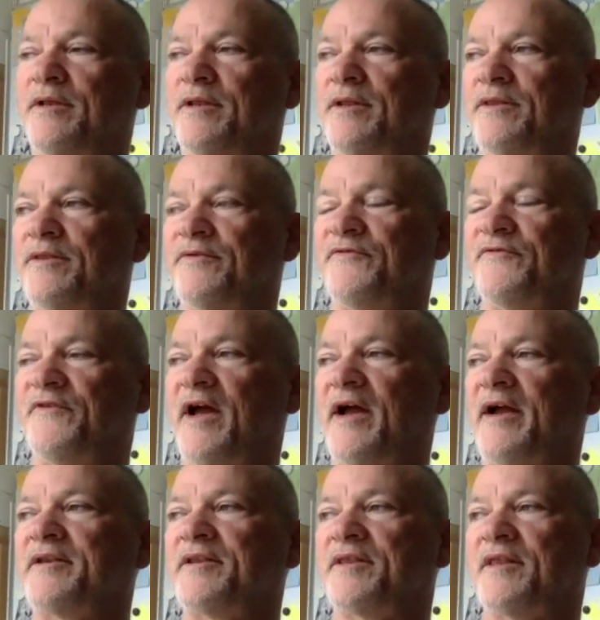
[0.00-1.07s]
the
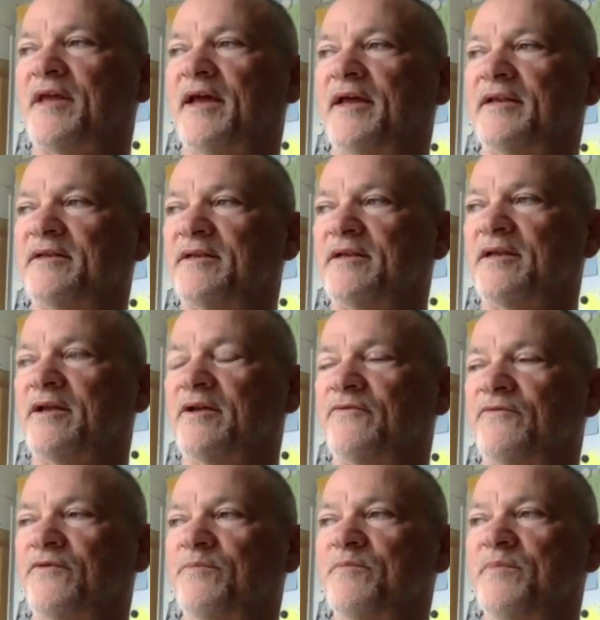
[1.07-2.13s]
fact that
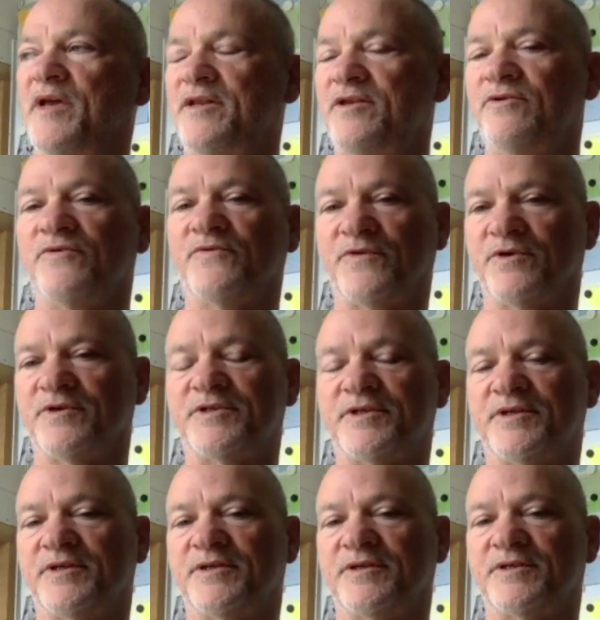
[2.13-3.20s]
for many
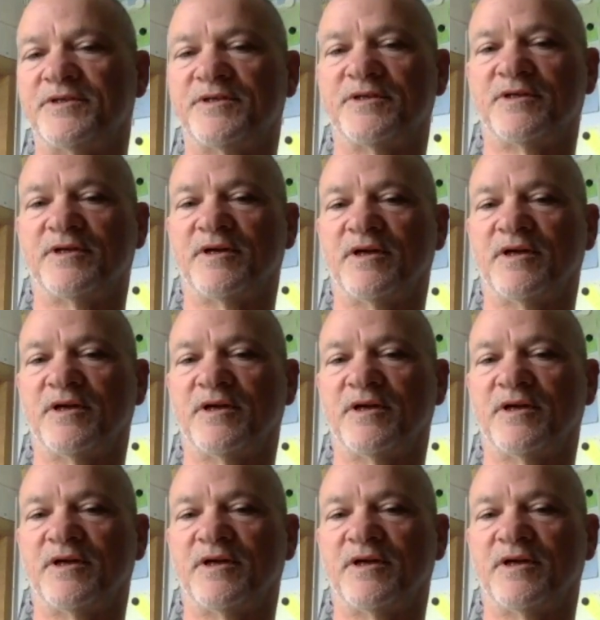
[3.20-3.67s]
universities,